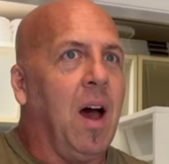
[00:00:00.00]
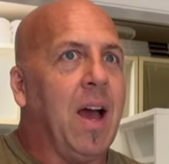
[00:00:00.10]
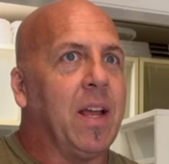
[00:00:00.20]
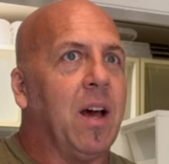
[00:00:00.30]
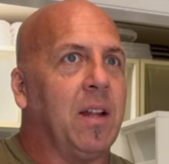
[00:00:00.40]

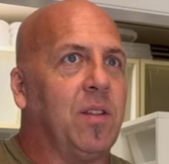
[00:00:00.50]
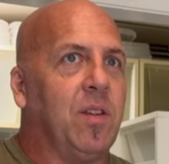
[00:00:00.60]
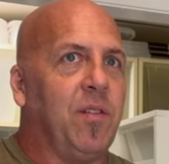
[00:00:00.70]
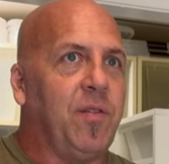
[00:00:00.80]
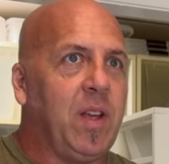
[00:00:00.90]
I got
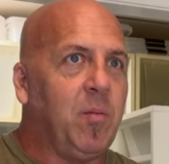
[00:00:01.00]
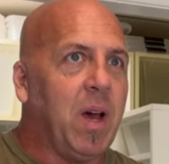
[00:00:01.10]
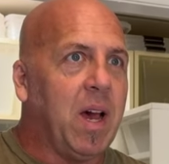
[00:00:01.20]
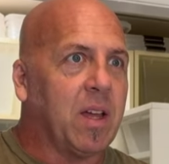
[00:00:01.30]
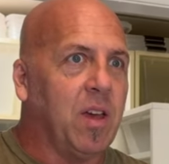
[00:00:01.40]

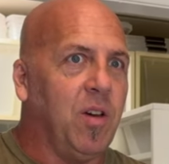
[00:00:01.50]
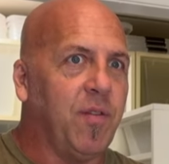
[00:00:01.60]
feedback